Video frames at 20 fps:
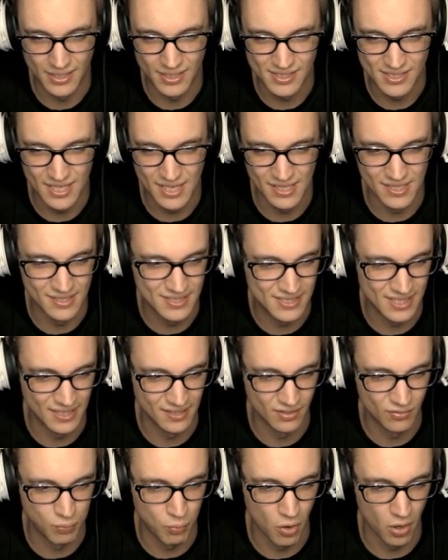just need to see
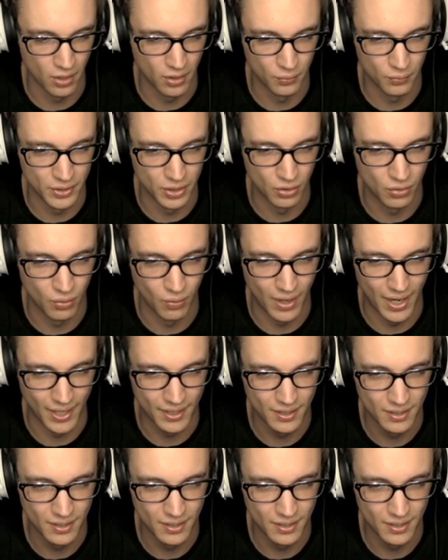this work real quick.